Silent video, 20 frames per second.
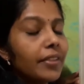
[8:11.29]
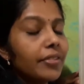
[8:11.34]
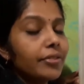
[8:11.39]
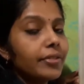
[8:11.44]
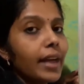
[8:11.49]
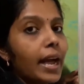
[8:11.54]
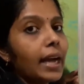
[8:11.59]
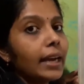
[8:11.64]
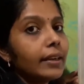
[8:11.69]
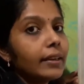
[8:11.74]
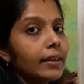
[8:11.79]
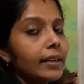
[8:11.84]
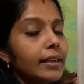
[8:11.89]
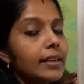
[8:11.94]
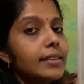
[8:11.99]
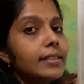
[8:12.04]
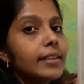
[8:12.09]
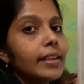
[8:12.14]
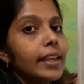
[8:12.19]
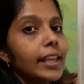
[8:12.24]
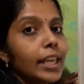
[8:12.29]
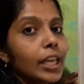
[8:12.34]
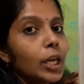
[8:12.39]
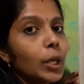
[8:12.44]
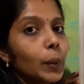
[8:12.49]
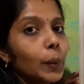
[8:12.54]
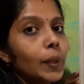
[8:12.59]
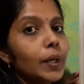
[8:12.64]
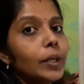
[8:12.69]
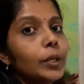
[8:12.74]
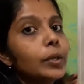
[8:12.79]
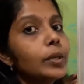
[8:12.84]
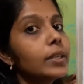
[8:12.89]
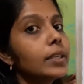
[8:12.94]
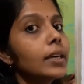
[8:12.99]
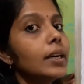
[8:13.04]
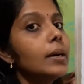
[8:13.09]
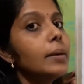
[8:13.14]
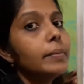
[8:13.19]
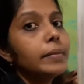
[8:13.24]
that is equal to
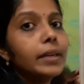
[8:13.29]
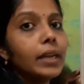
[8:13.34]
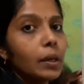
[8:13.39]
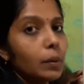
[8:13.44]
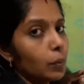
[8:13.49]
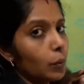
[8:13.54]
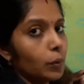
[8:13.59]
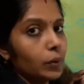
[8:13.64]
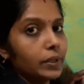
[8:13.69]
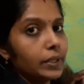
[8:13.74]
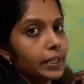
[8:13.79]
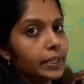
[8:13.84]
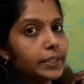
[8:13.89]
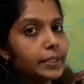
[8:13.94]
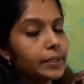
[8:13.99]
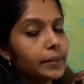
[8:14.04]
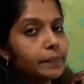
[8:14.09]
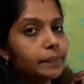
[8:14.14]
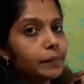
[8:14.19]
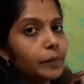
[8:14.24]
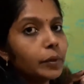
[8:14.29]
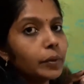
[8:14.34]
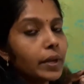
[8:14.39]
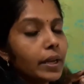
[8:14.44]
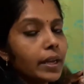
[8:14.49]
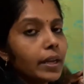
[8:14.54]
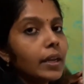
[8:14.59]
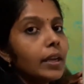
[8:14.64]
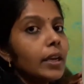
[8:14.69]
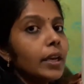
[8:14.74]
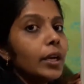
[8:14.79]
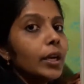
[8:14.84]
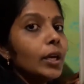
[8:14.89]
terminal voltage. Okay.